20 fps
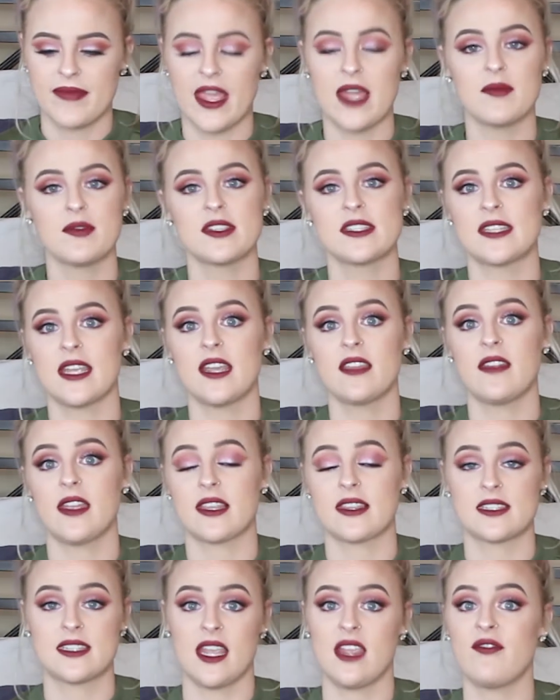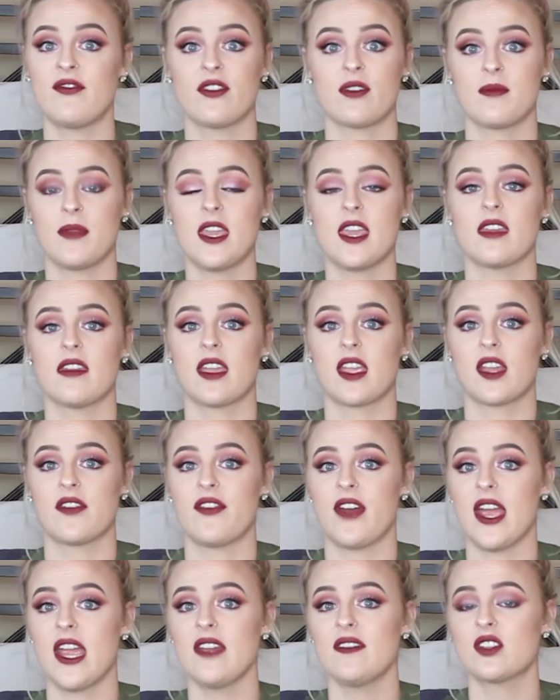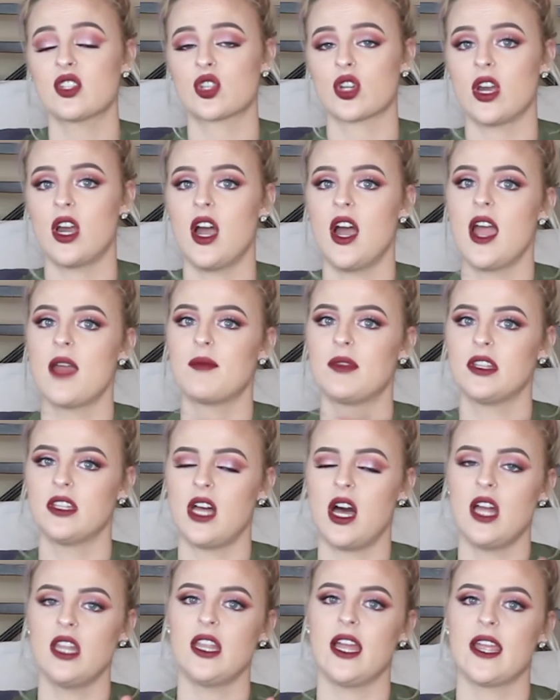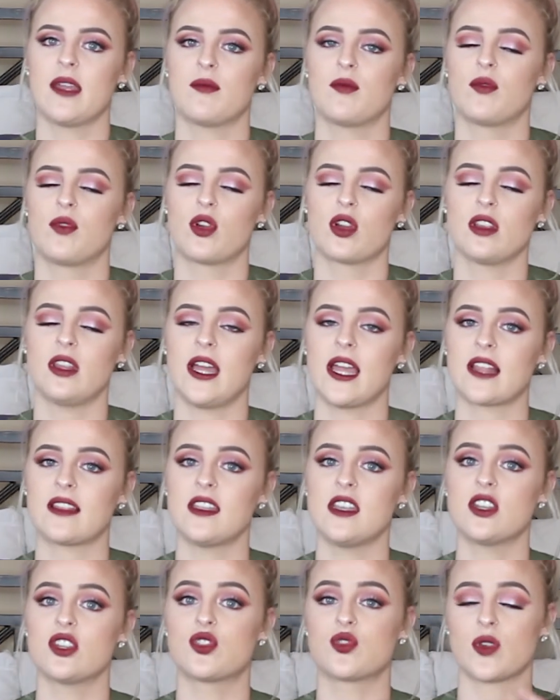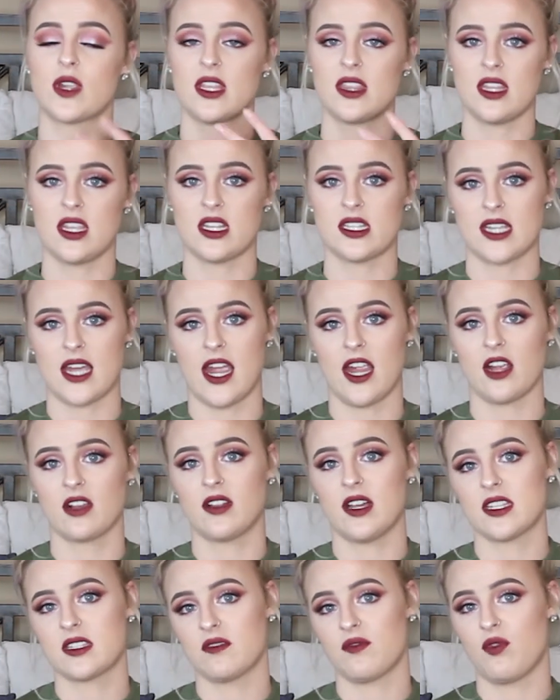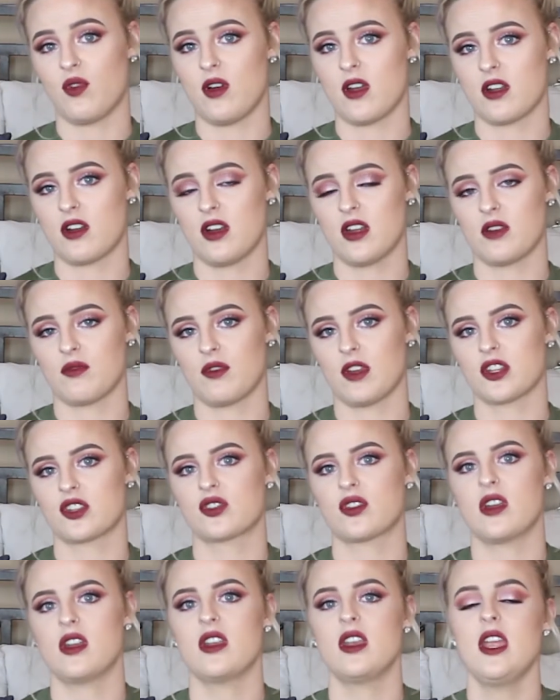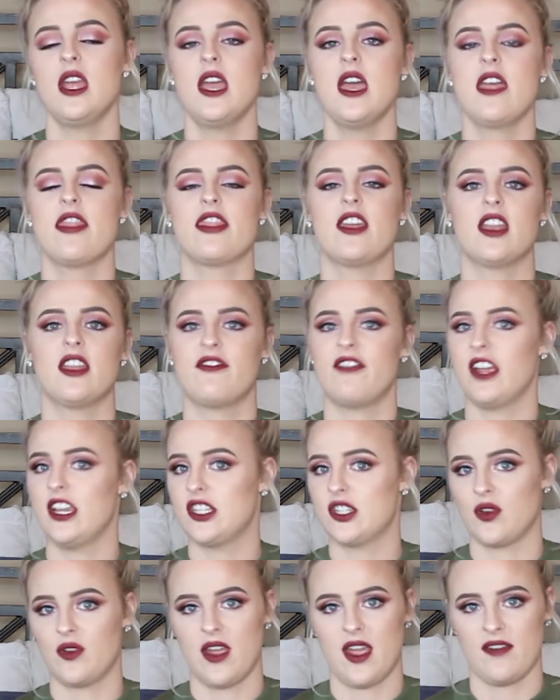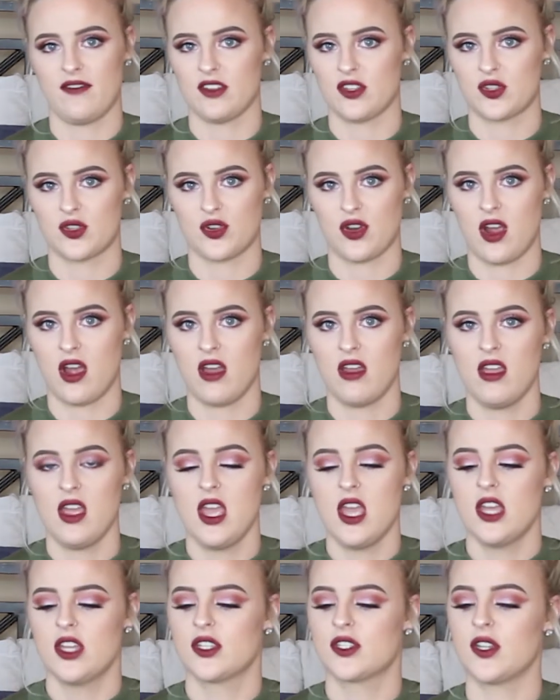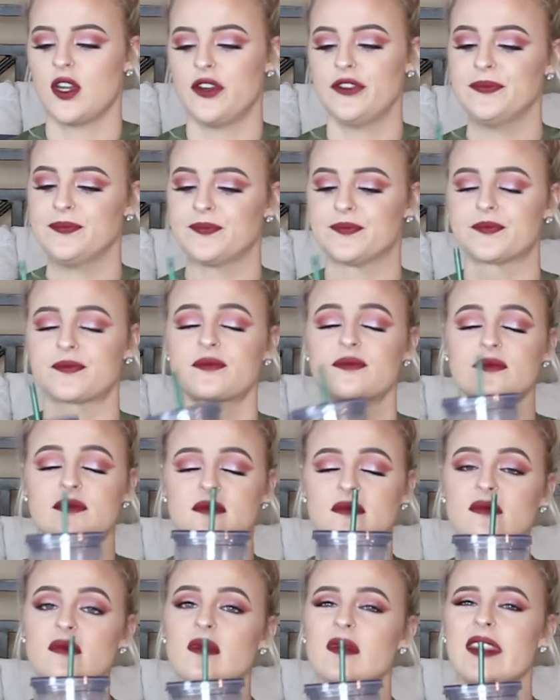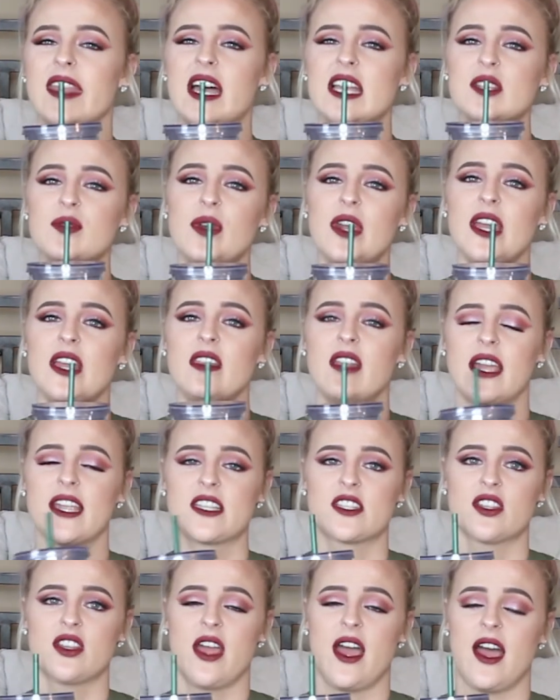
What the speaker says: I'm just saying, like, same for me. Like, if I have a straw, I'm a lot more likely to drink the entire glass of water at a restaurant than if I don't have a straw. So that's why I like to